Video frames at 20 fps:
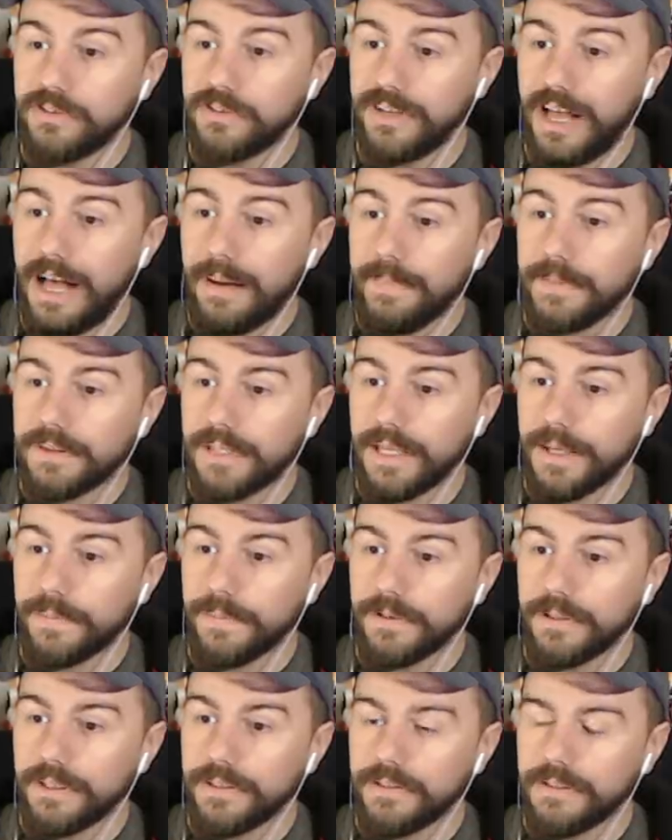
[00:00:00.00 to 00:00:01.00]
stop at
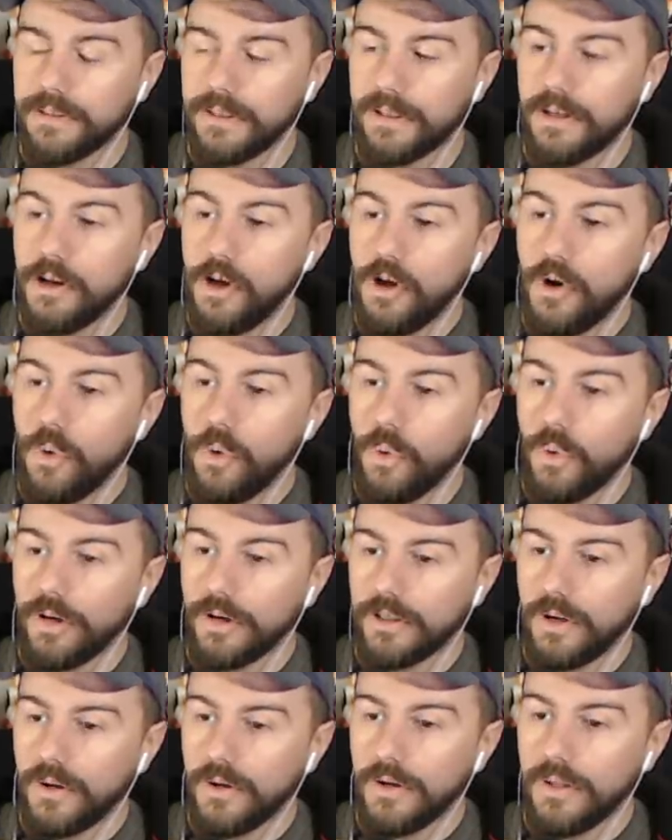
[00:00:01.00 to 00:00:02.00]
that ballista
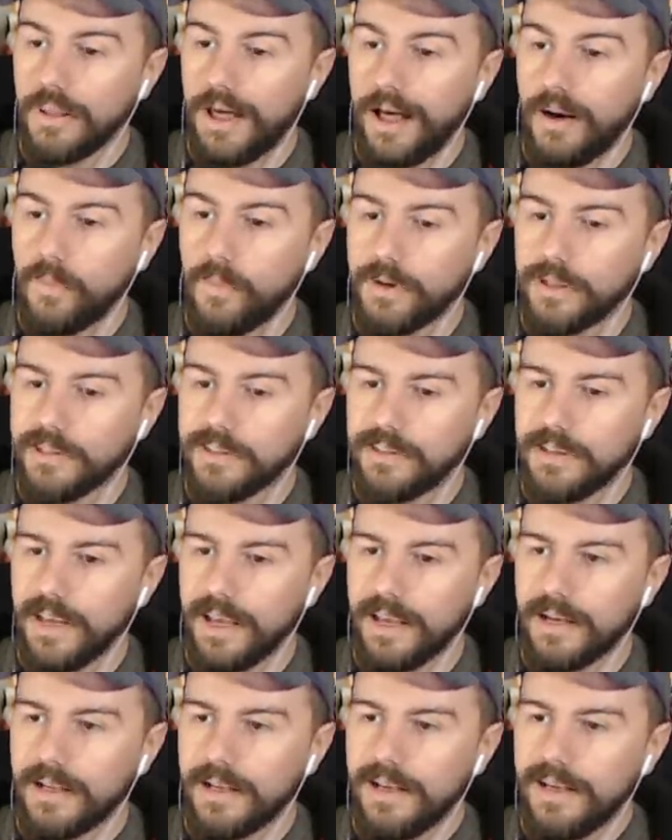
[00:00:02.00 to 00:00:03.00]
or go to that one
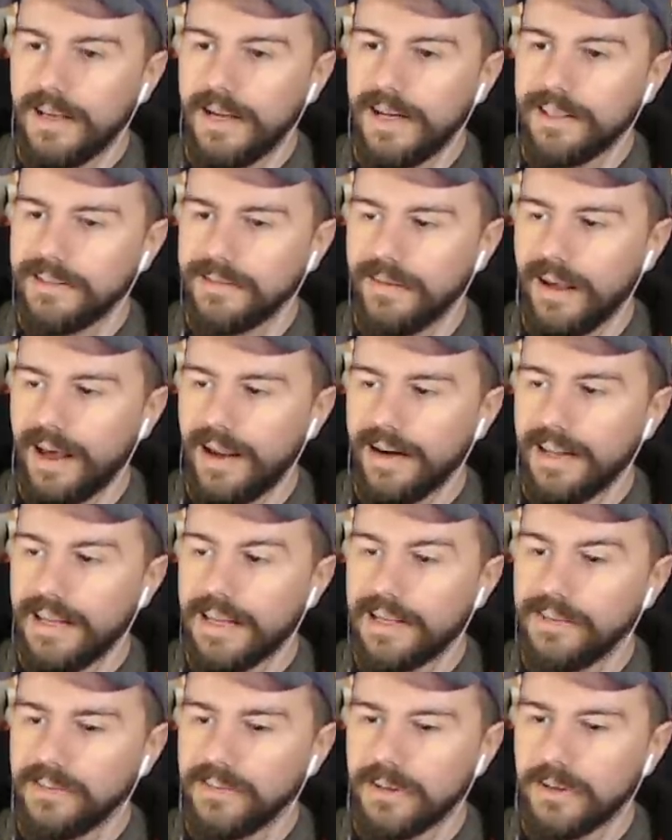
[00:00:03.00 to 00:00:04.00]
instead. It's a lot
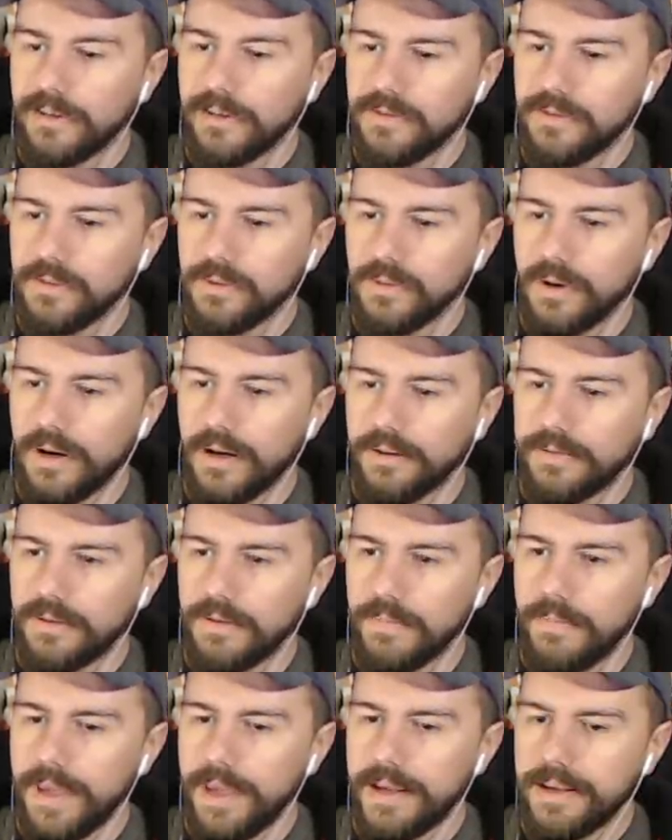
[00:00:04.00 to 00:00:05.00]
easier
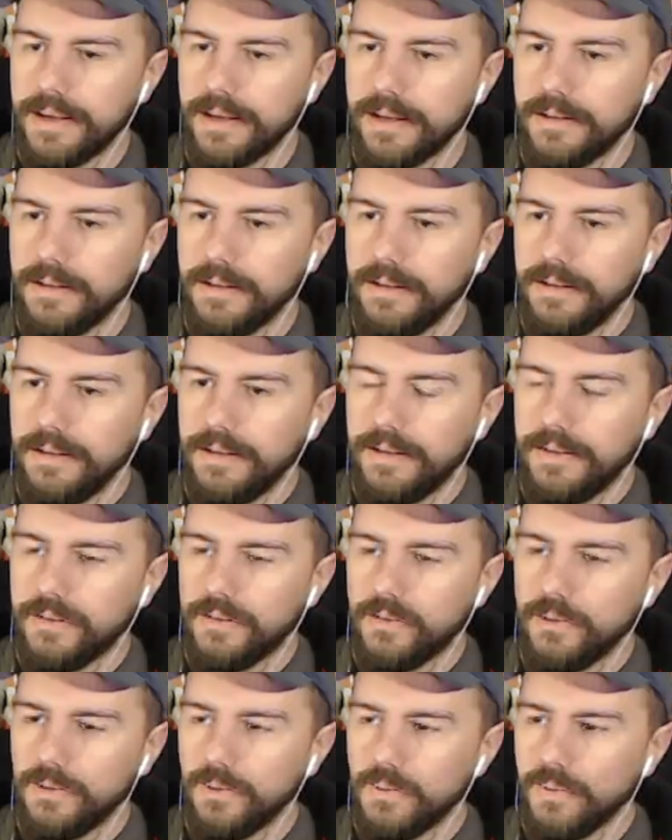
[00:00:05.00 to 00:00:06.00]
to make it
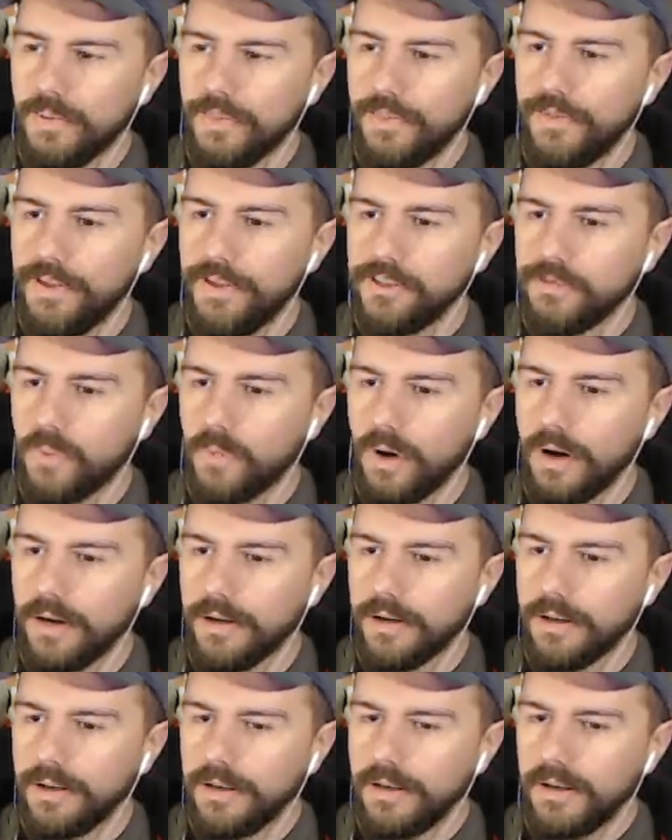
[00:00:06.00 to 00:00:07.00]
to this
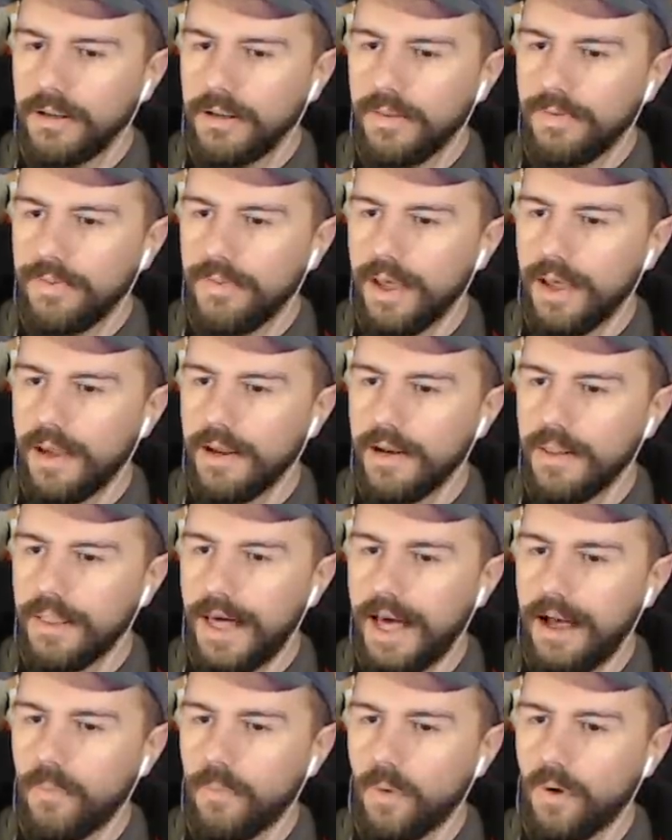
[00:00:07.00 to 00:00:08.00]
one than
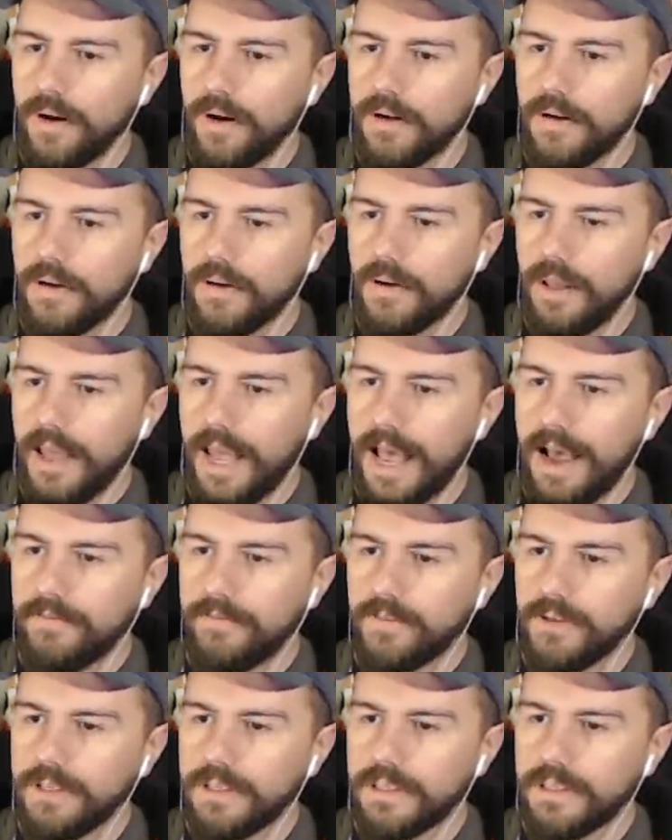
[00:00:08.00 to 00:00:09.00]
that one
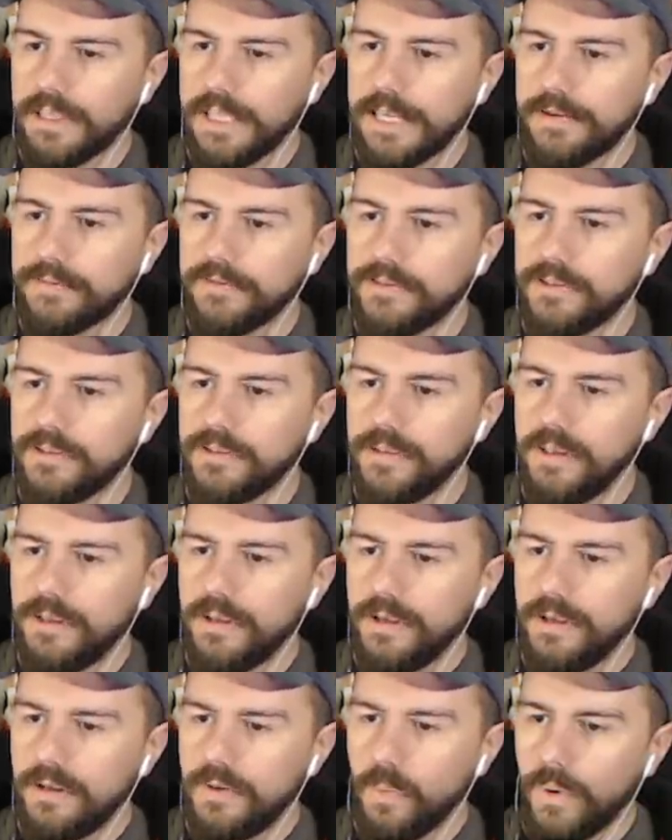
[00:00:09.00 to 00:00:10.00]
after he leaves
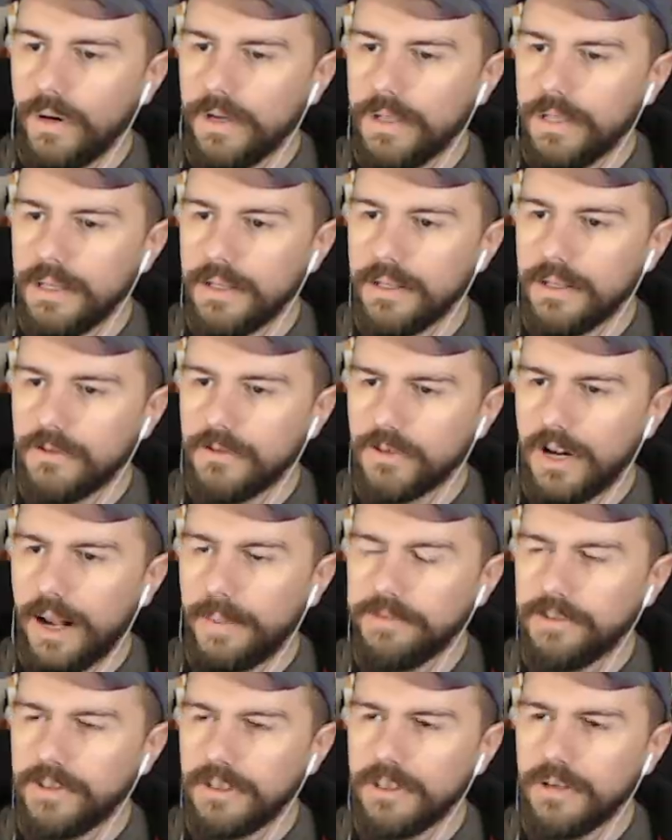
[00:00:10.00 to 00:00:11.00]
when he
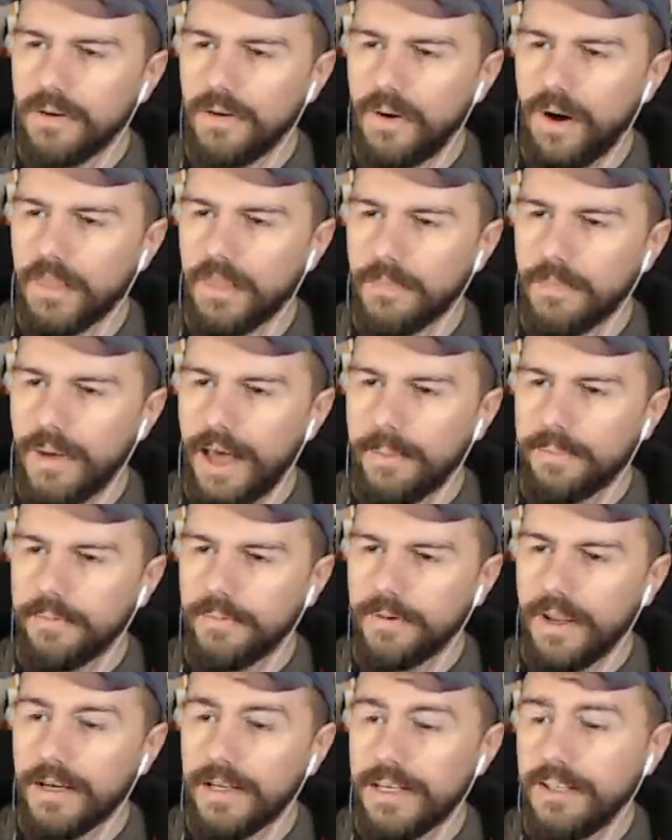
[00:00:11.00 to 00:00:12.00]
drops in on the map.
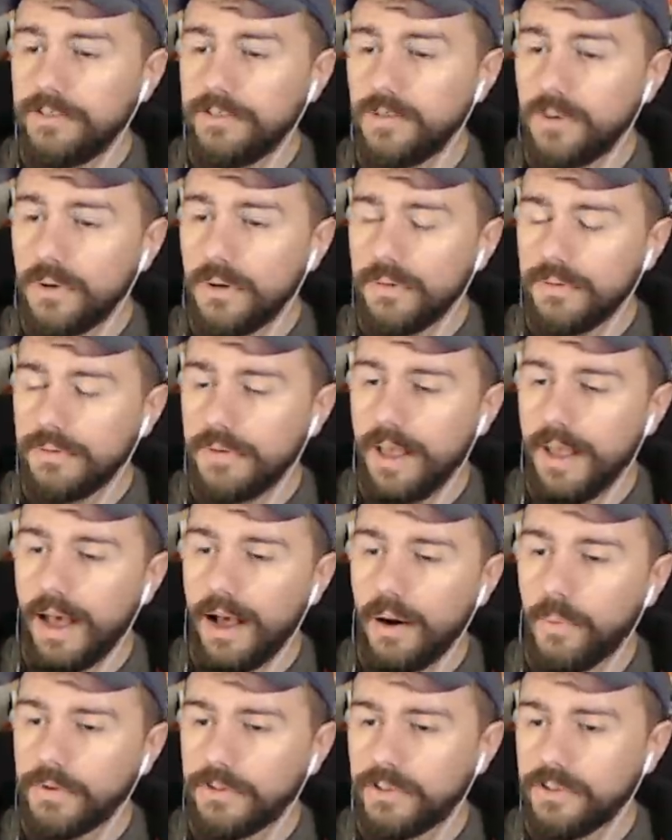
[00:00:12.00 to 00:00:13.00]
And he's north
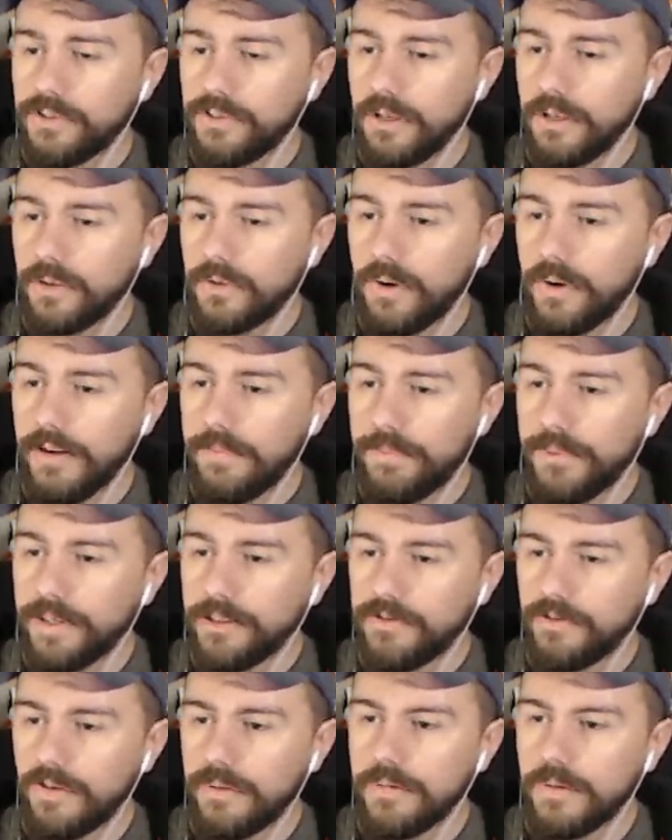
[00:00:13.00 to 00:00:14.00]
now, which is a great
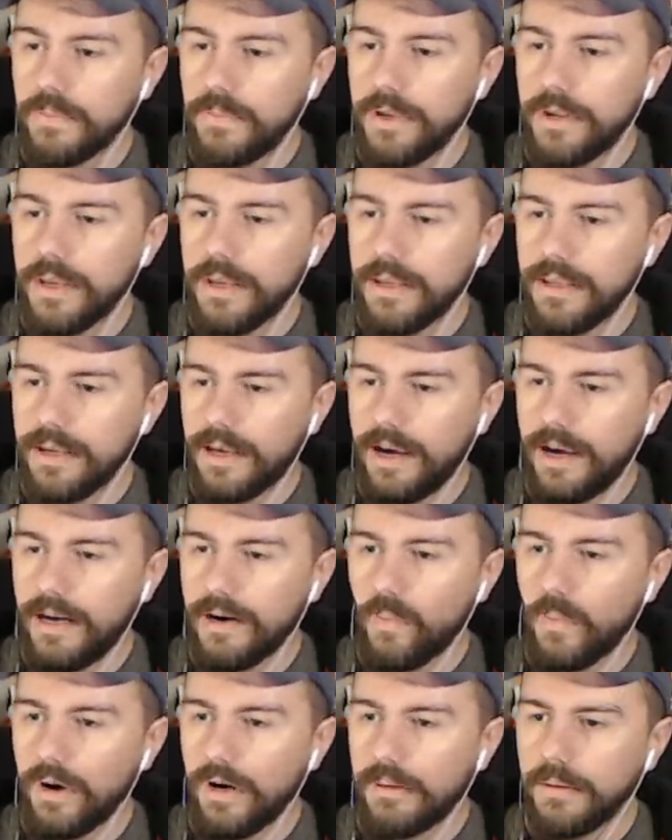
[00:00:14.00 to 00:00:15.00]
place for him to be. You
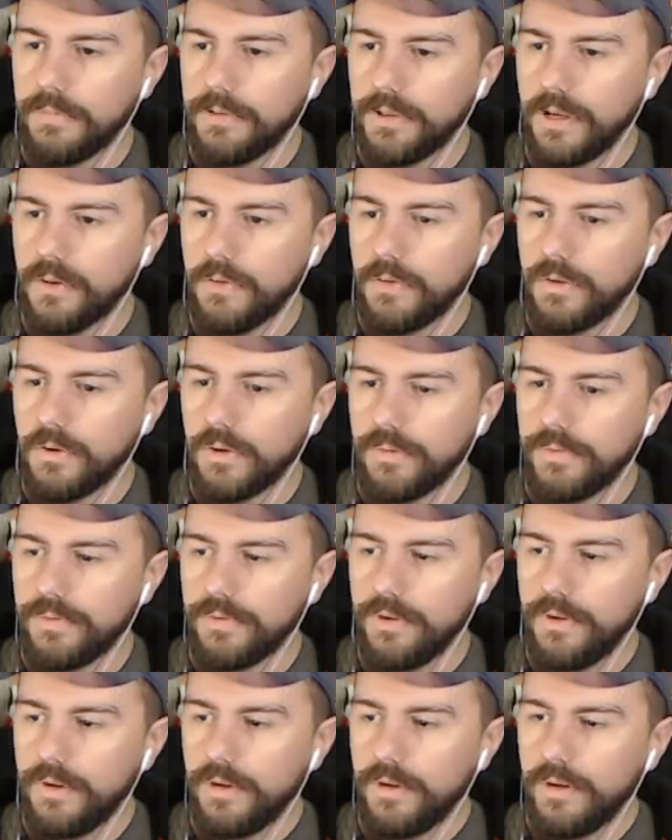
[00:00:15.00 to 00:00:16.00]
kind of want him to go
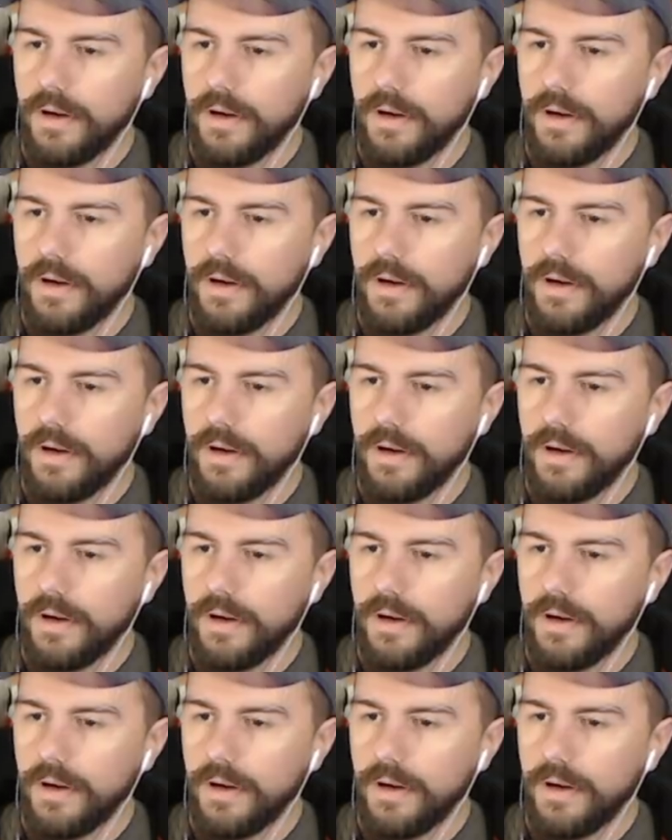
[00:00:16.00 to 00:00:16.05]
north.